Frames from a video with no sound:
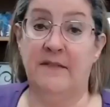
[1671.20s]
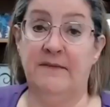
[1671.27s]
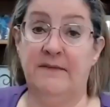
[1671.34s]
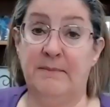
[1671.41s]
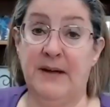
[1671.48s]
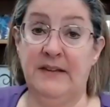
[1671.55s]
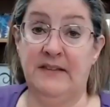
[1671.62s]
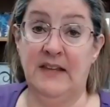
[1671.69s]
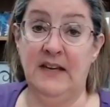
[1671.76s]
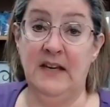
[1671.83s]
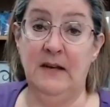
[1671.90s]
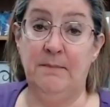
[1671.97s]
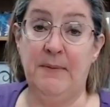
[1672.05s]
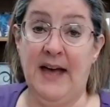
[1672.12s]
but the
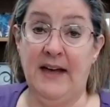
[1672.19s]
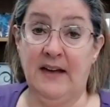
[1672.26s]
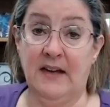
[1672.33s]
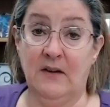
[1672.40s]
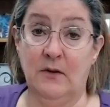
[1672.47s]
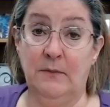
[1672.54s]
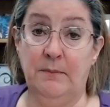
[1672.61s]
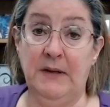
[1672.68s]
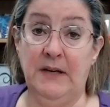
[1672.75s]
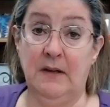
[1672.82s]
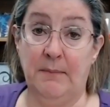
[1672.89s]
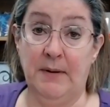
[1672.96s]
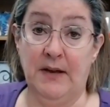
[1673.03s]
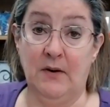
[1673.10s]
e-packet would be the
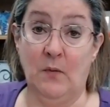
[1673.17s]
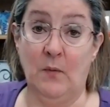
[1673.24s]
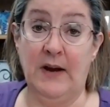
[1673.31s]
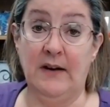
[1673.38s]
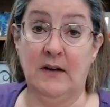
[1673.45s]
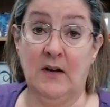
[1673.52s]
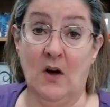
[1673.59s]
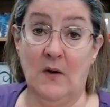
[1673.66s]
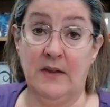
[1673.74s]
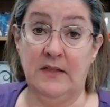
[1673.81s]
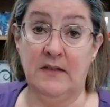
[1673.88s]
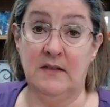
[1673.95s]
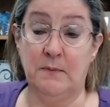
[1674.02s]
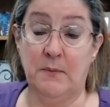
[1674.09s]
better way to go at
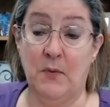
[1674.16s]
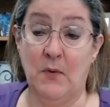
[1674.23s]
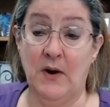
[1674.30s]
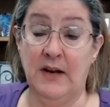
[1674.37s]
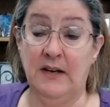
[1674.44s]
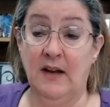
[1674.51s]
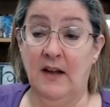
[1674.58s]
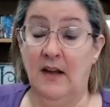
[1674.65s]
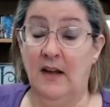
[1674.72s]
this point. At